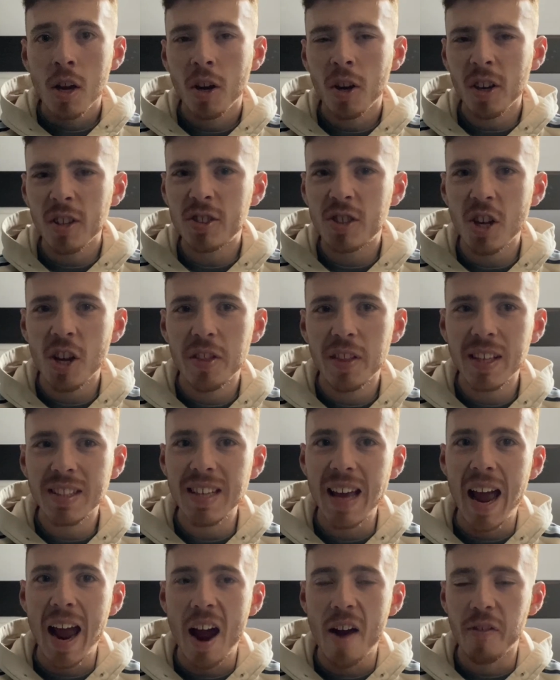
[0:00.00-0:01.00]
gonna turn this
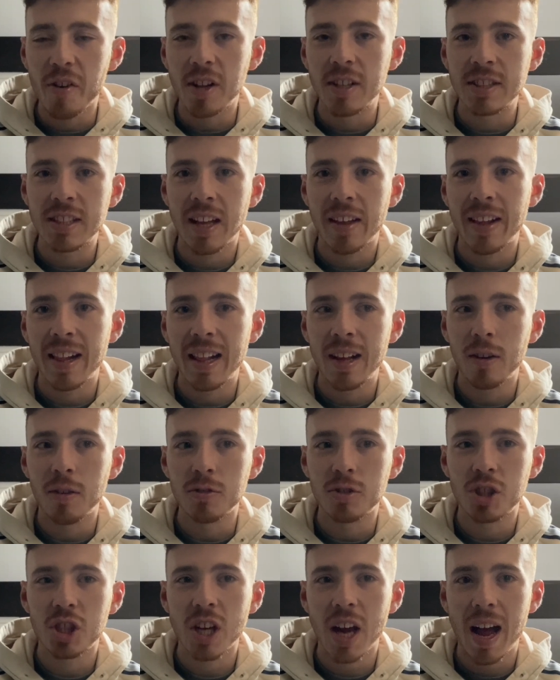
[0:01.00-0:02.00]
area into like a little
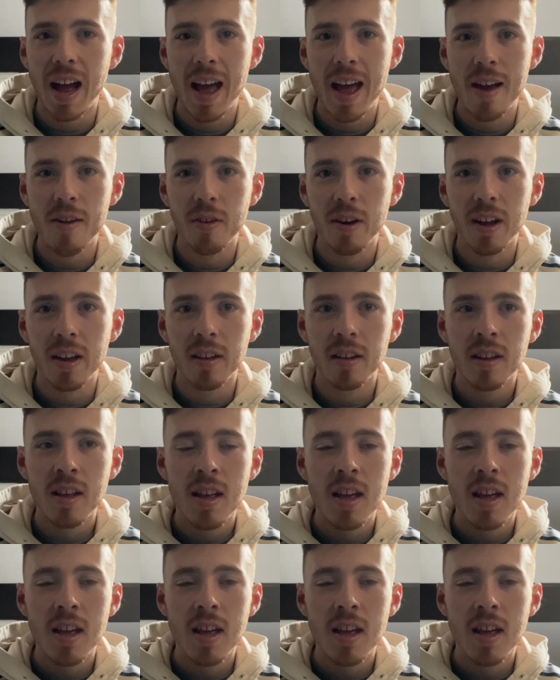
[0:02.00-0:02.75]
chat area.